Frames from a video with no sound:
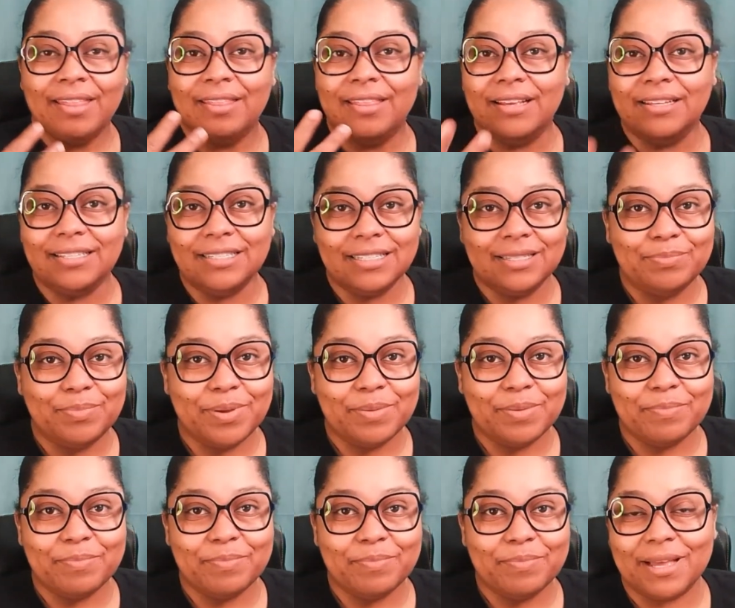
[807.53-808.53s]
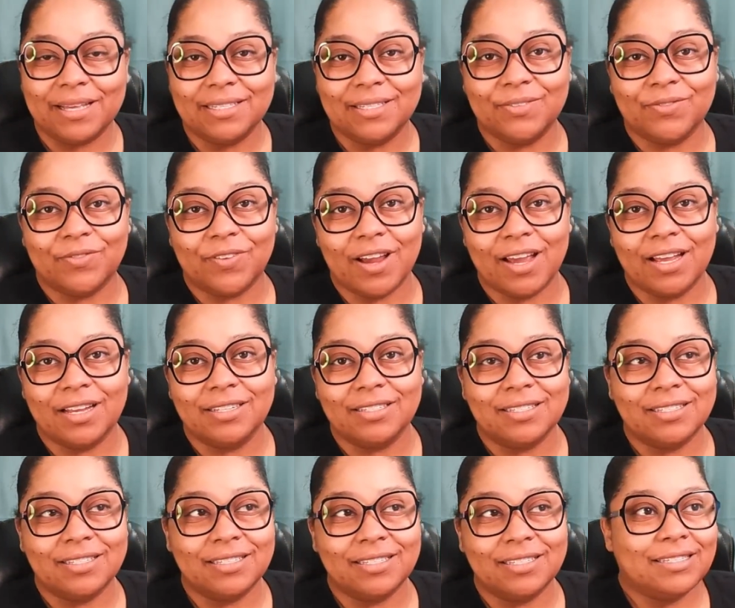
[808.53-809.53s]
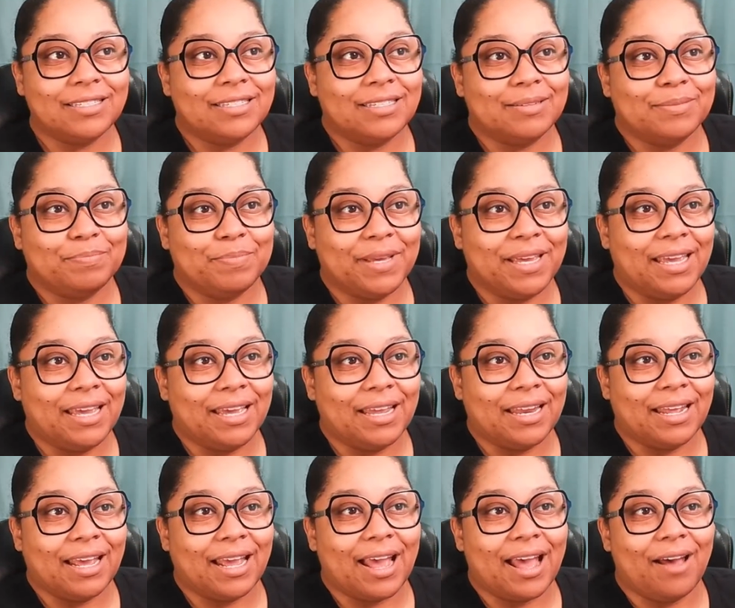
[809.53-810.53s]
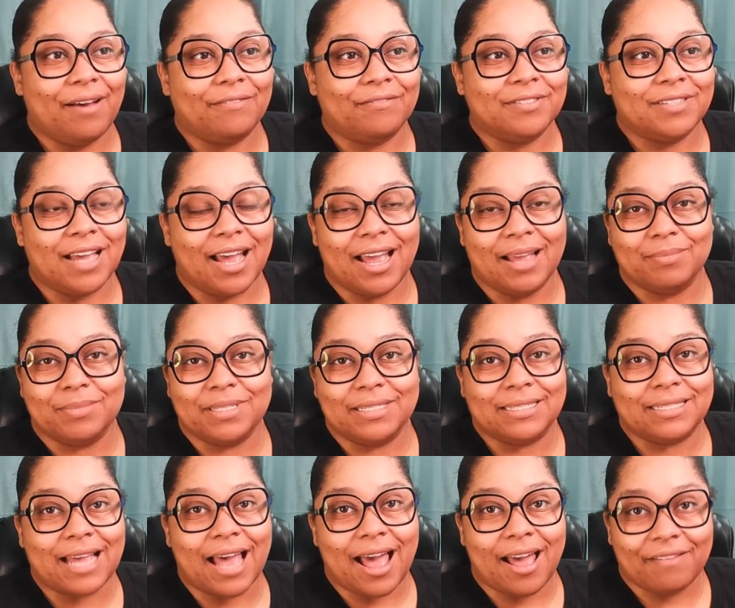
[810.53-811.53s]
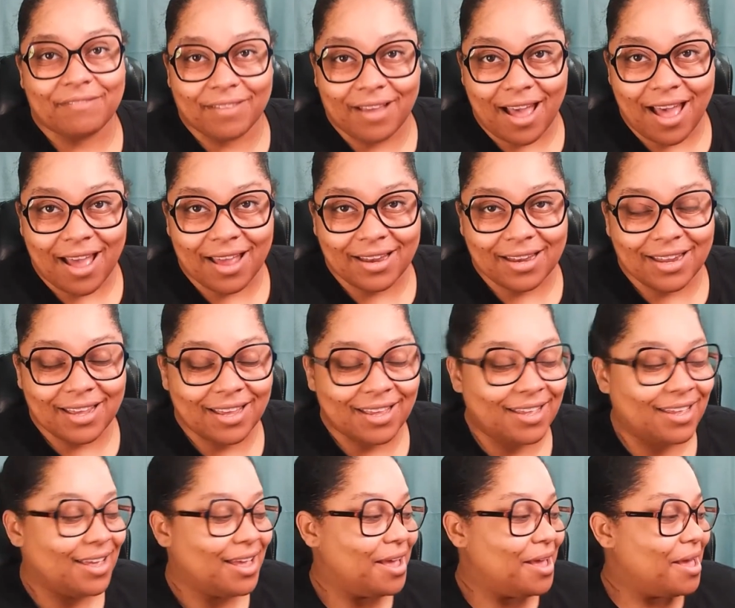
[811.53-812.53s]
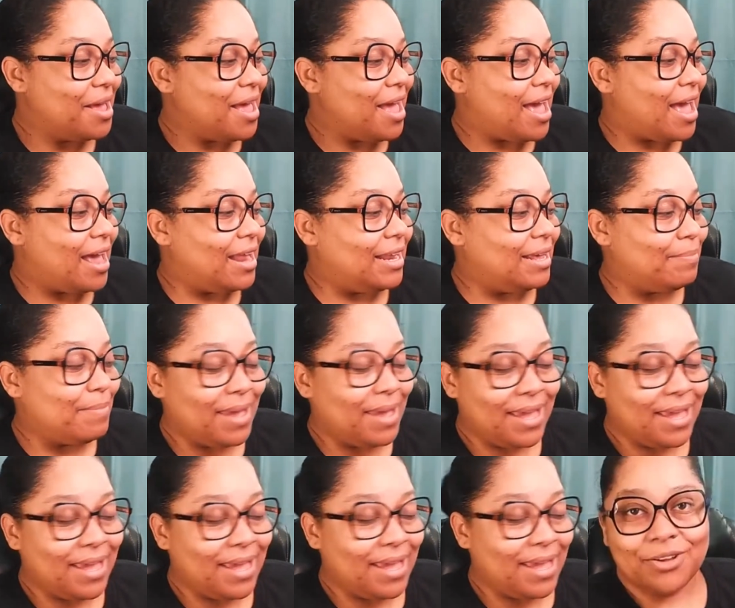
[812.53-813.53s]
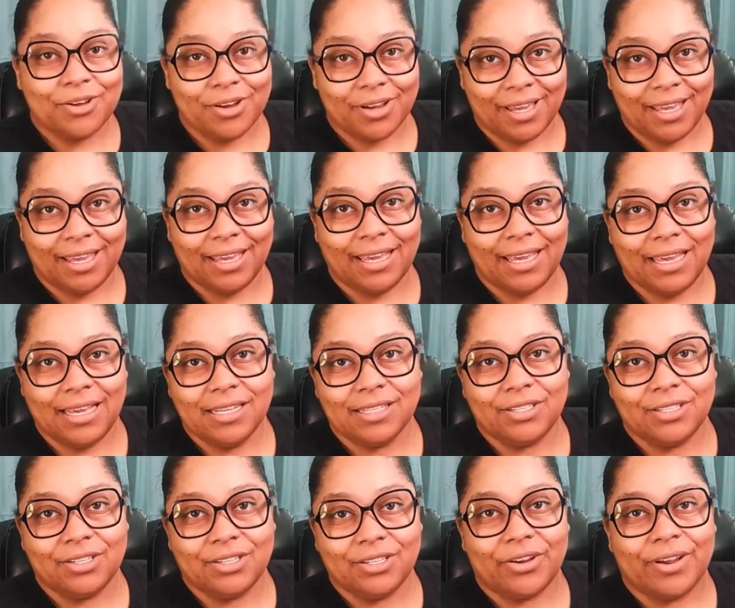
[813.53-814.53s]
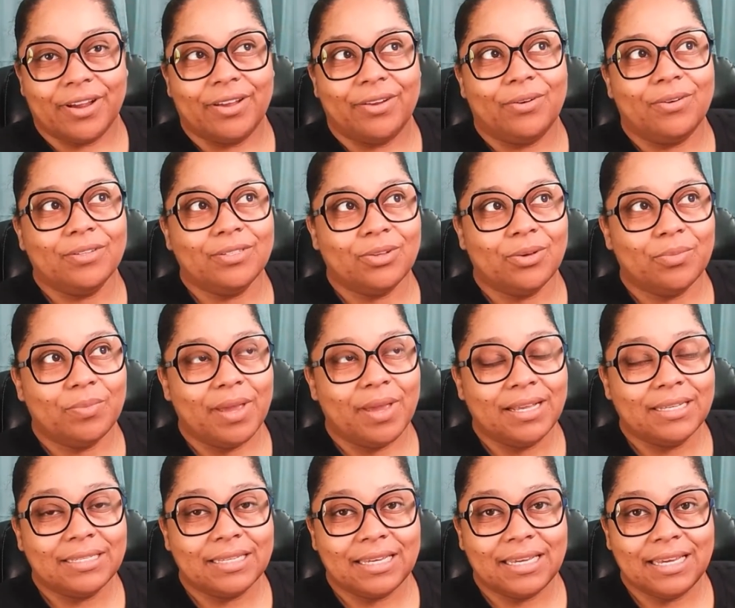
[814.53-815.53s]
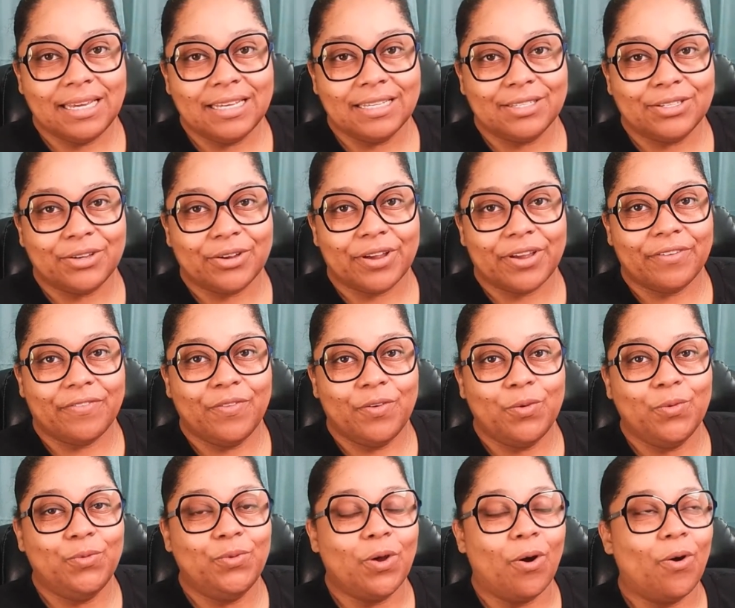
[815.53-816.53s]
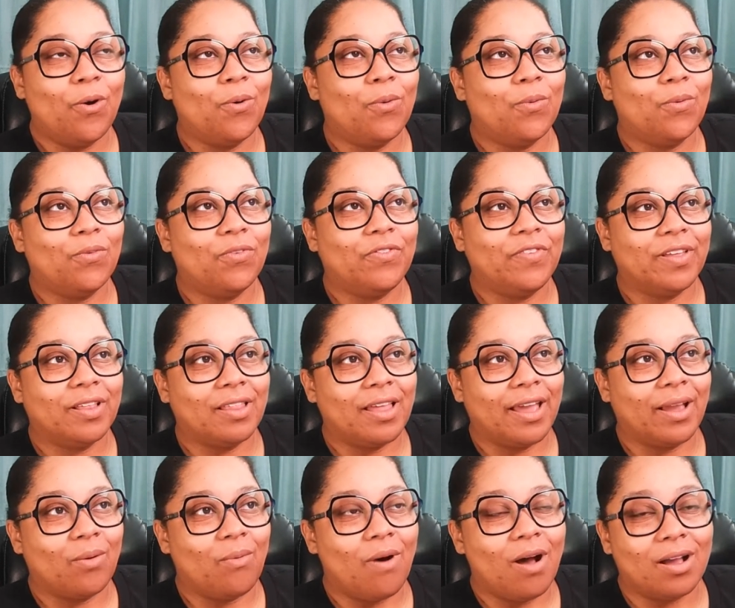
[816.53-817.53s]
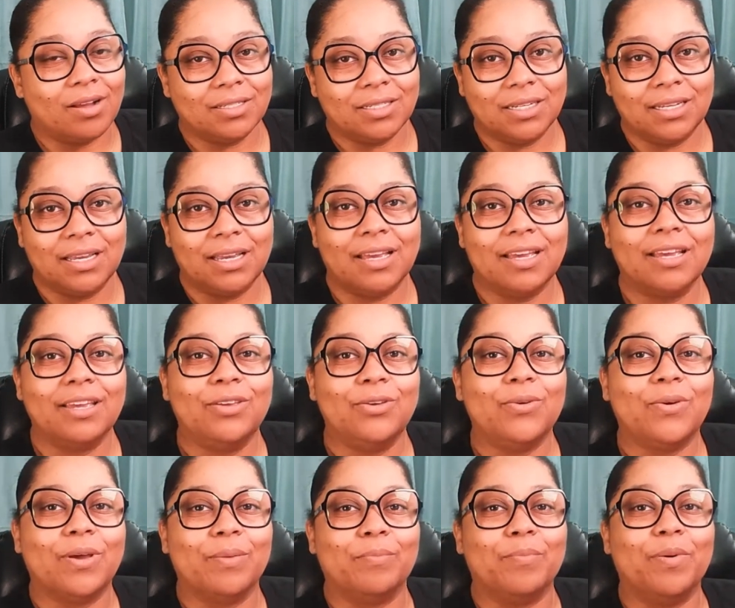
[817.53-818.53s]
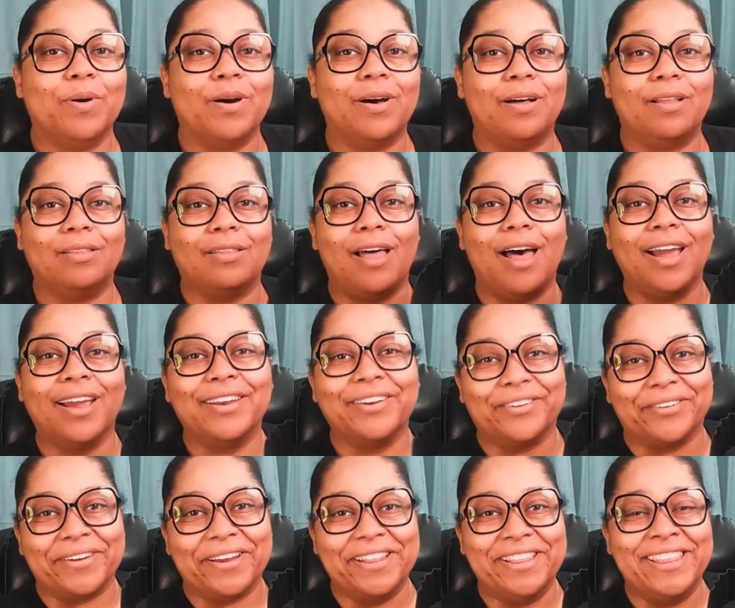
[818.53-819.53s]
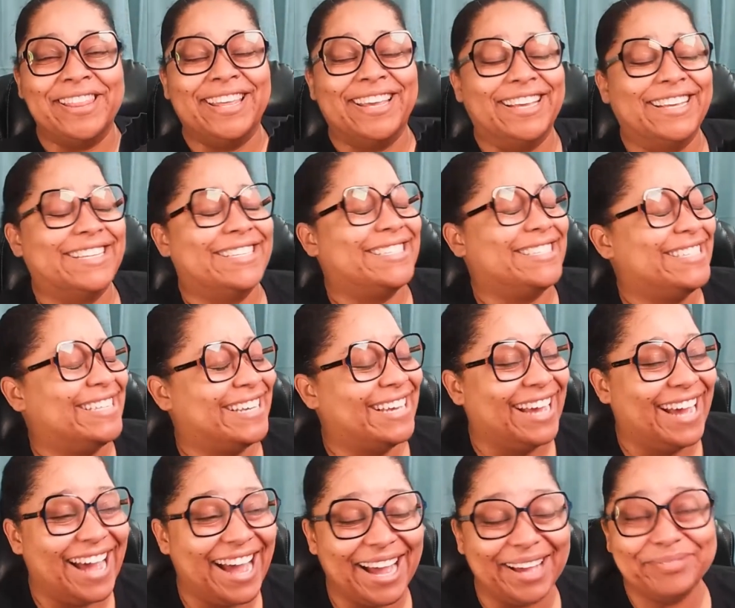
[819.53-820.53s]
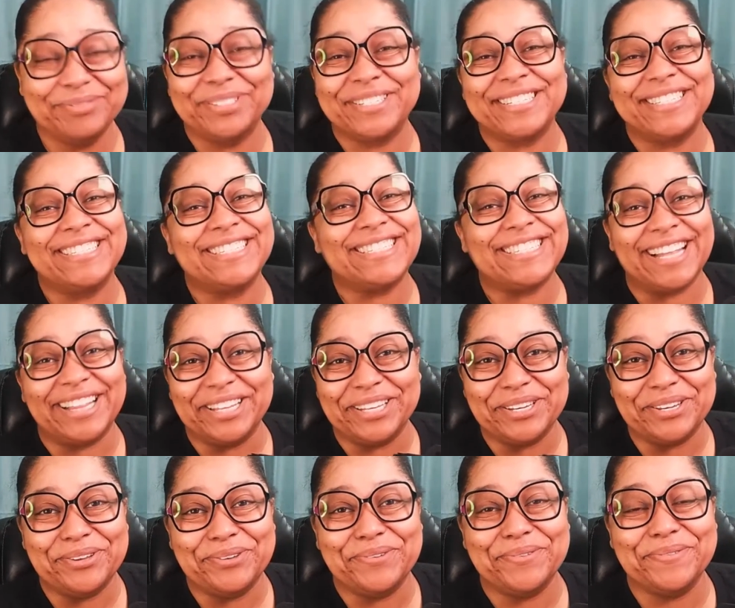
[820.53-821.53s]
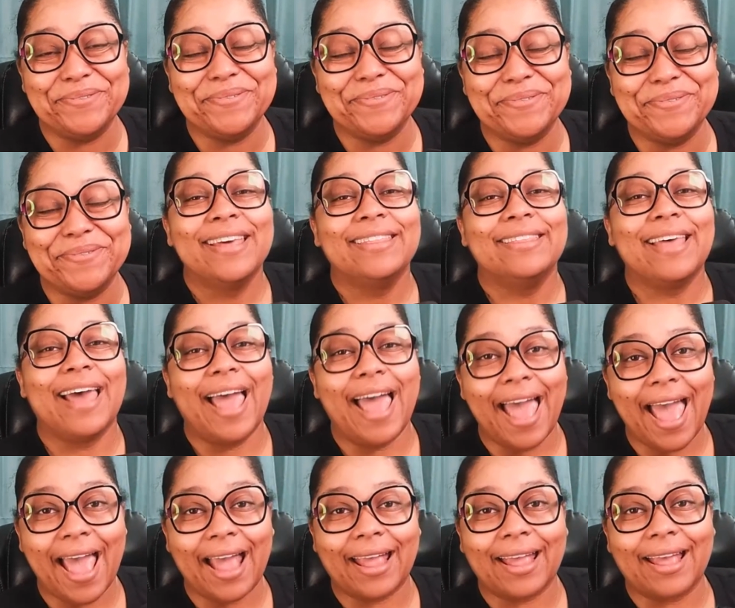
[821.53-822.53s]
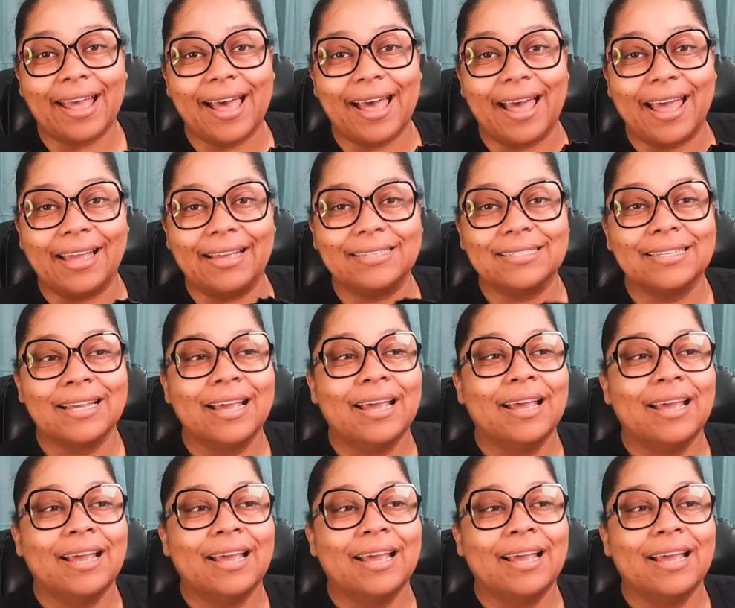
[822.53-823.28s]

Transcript: This has been my best friend since the beginning of time, since I've gotten it, and it makes cooking easier. It also makes it easier if you don't feel like washing it, you can put a liner in this. I'm just telling you the hack, guys.